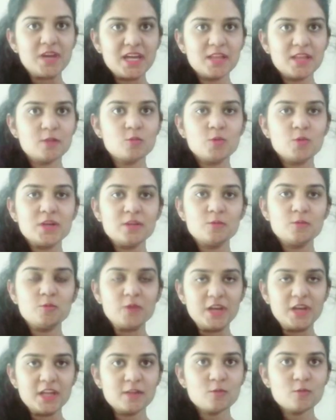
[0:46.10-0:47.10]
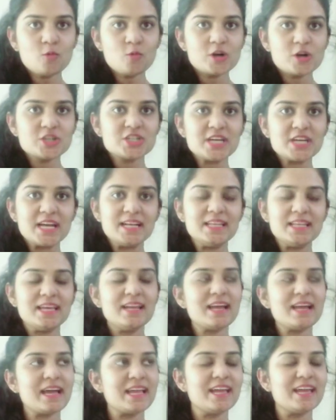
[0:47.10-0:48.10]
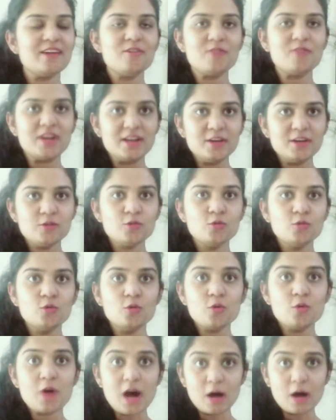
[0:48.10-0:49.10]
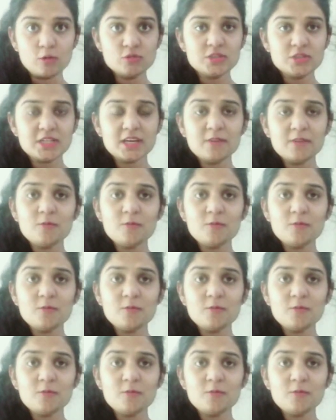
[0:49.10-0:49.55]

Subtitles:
With face wash, and then I get ready to go out.